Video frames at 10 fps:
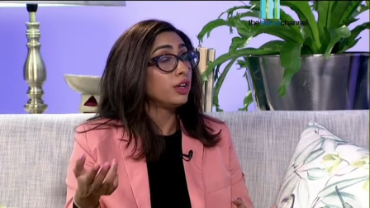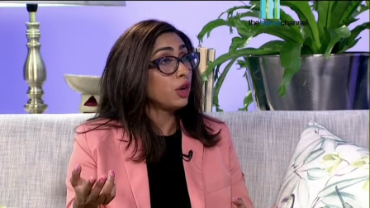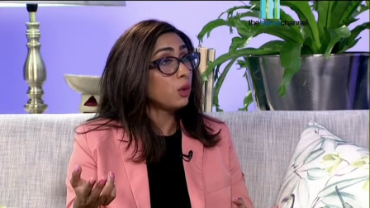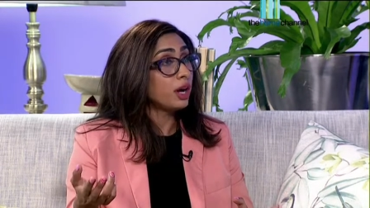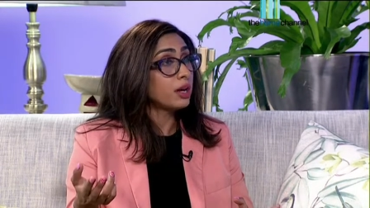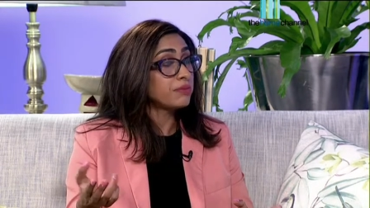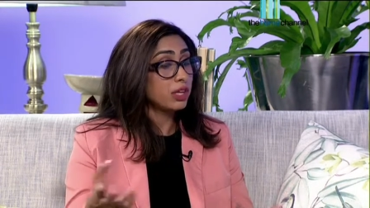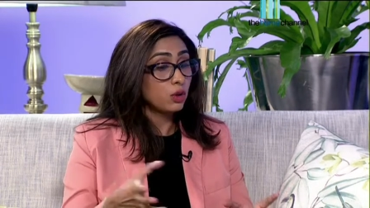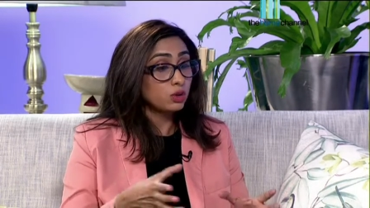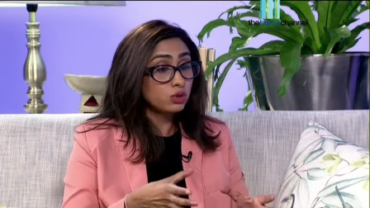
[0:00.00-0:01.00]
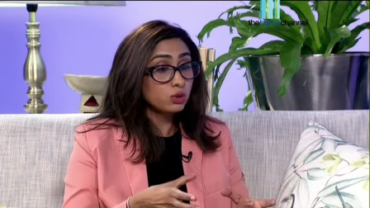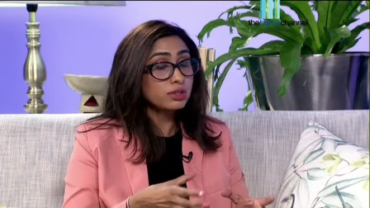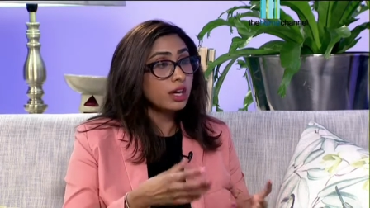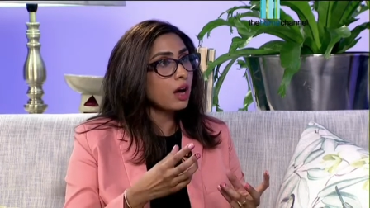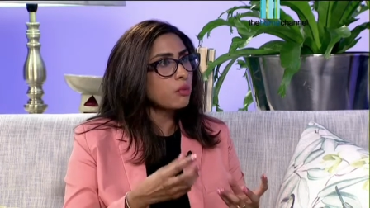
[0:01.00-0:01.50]
your
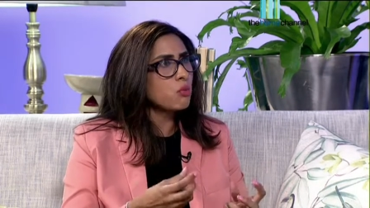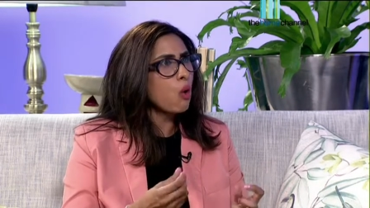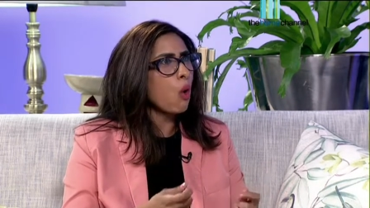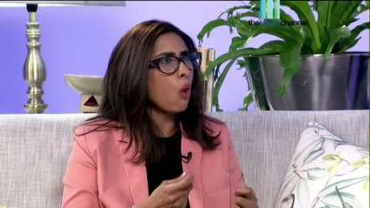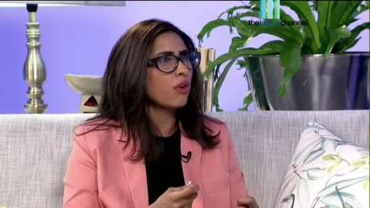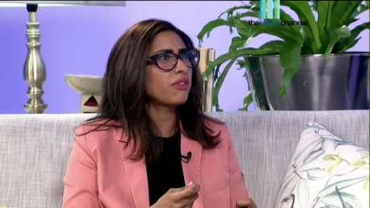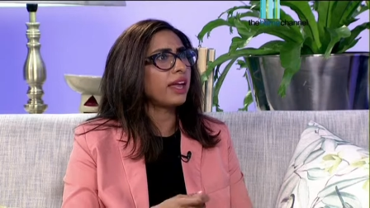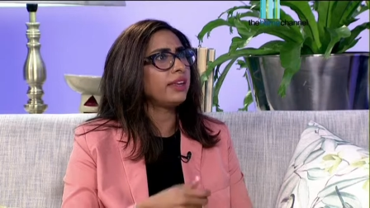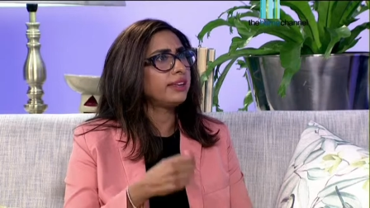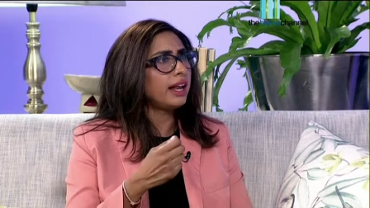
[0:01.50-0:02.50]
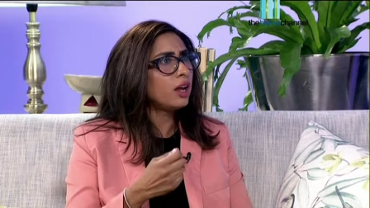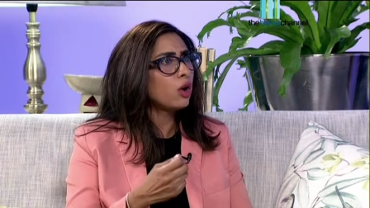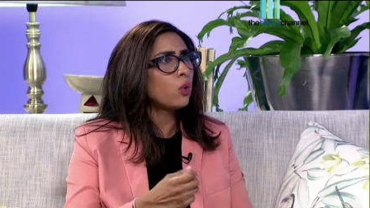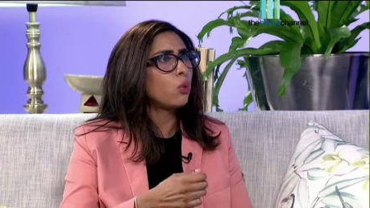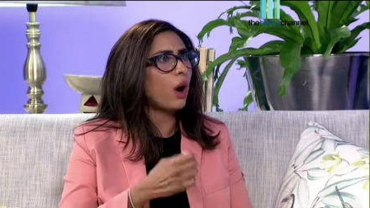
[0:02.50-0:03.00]
stools are more of a
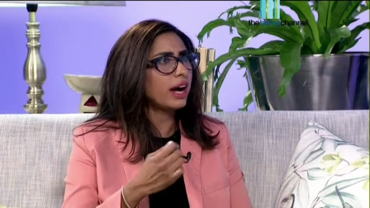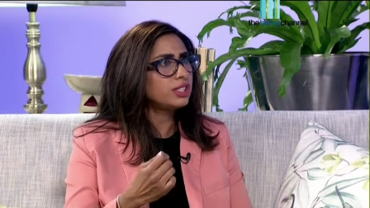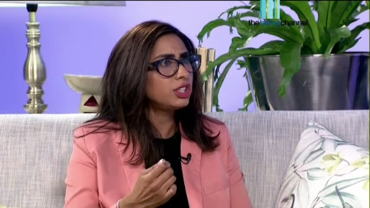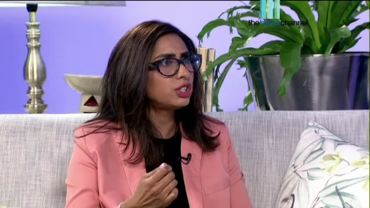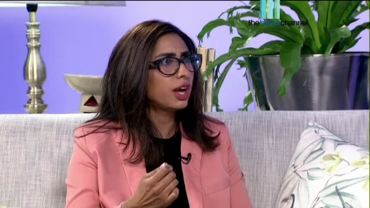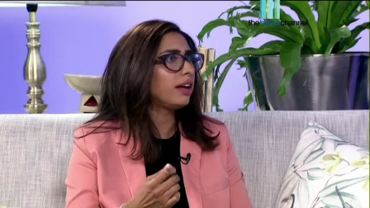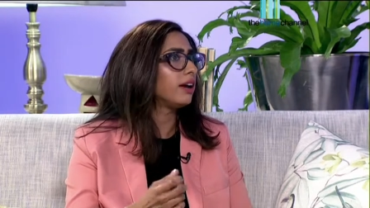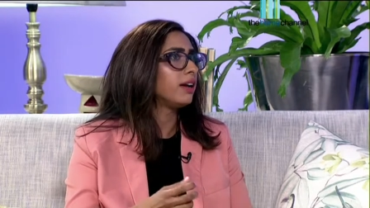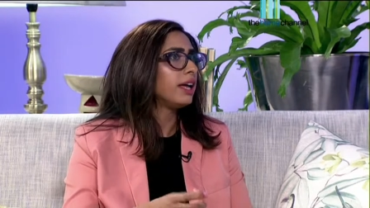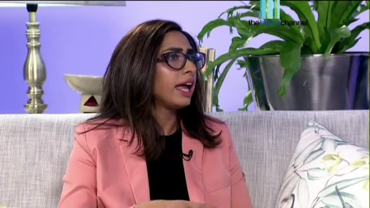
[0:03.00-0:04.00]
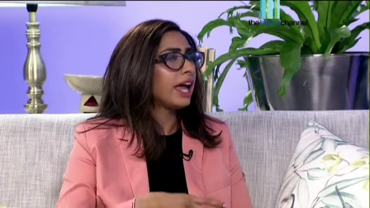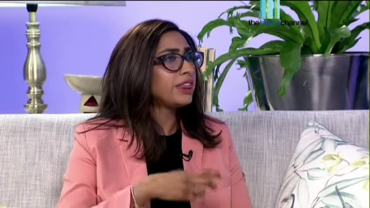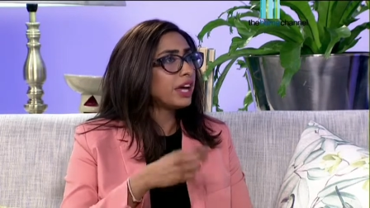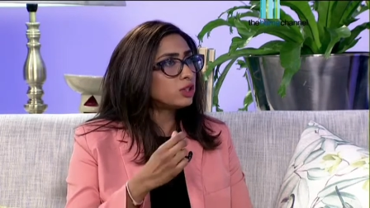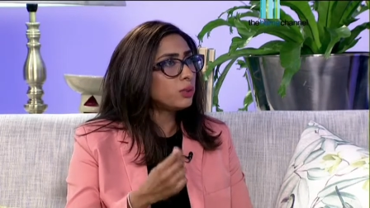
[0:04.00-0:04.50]
yellow whitish color,
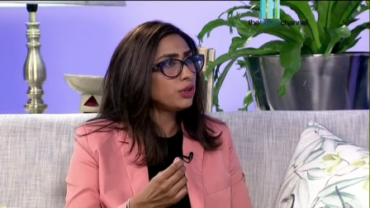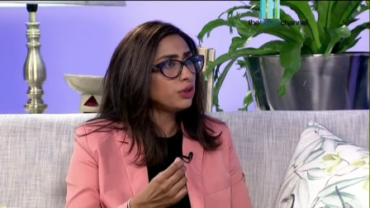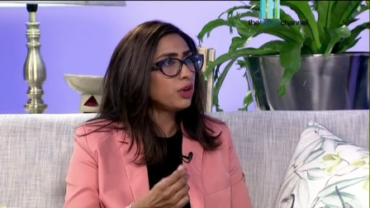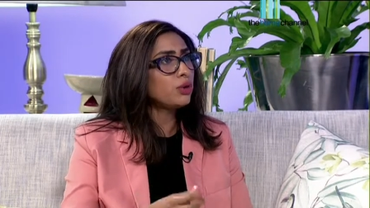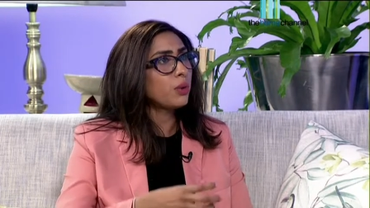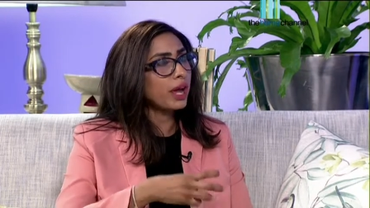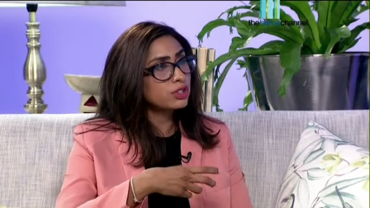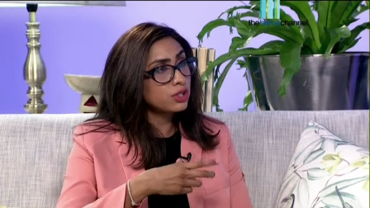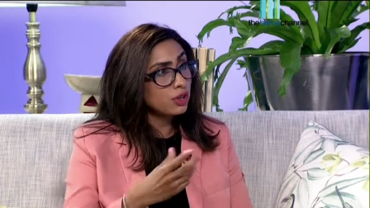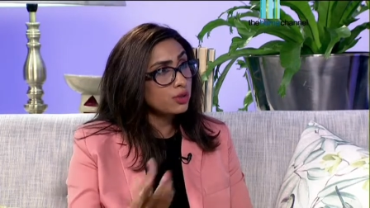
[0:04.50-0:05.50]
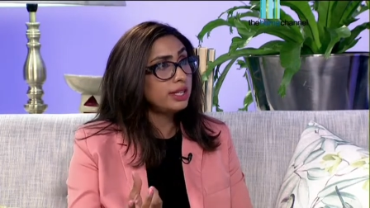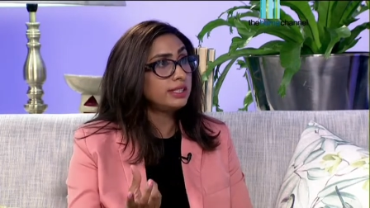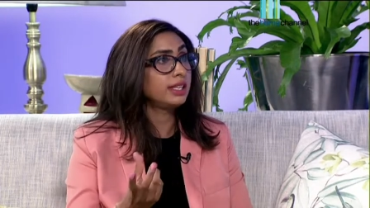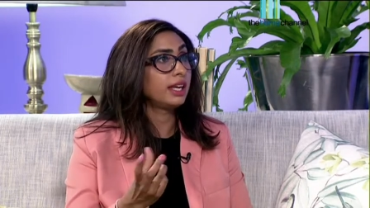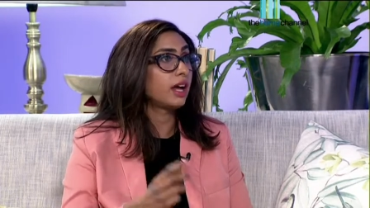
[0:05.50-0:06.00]
and that's when you know you're actually not
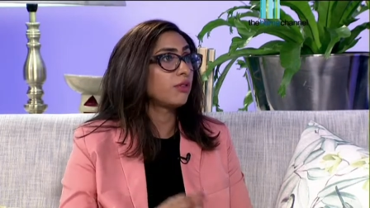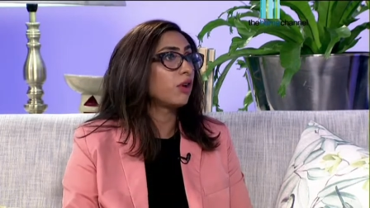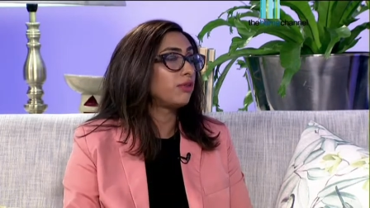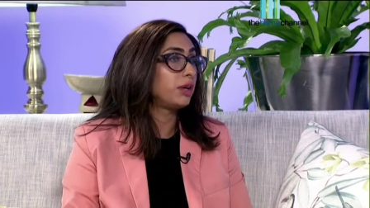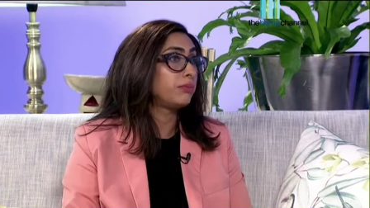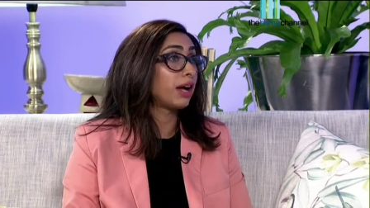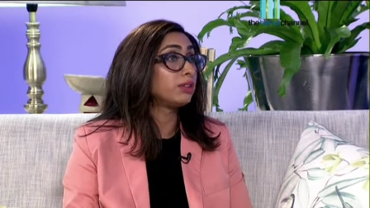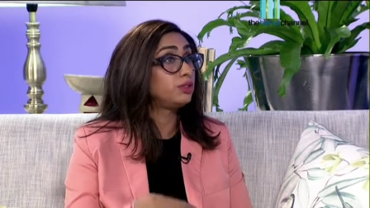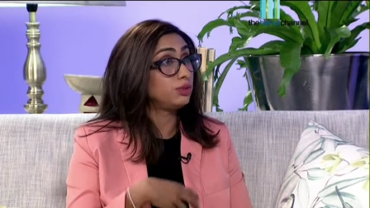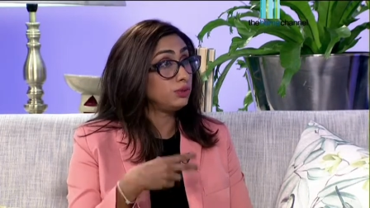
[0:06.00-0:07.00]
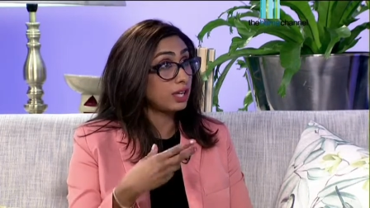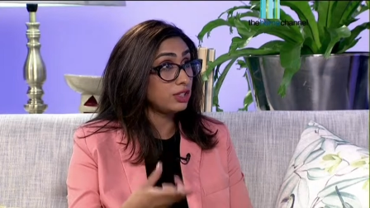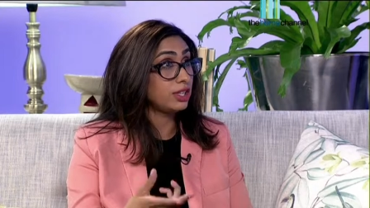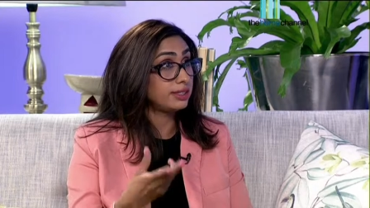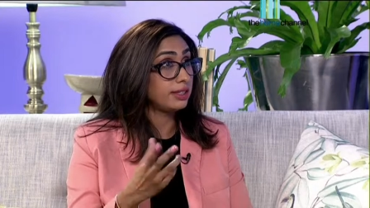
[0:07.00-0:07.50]
releasing enough of that bowel to
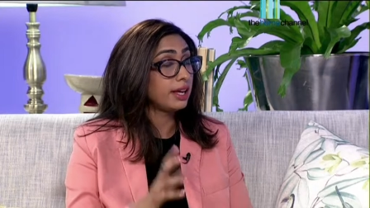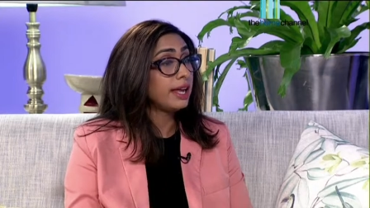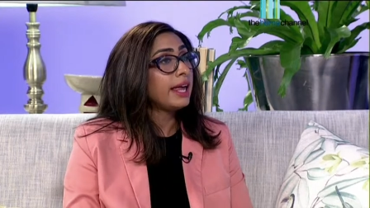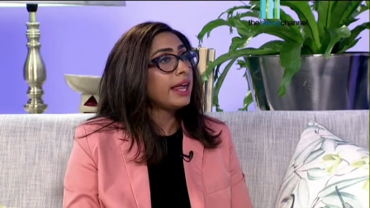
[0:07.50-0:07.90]
digest it.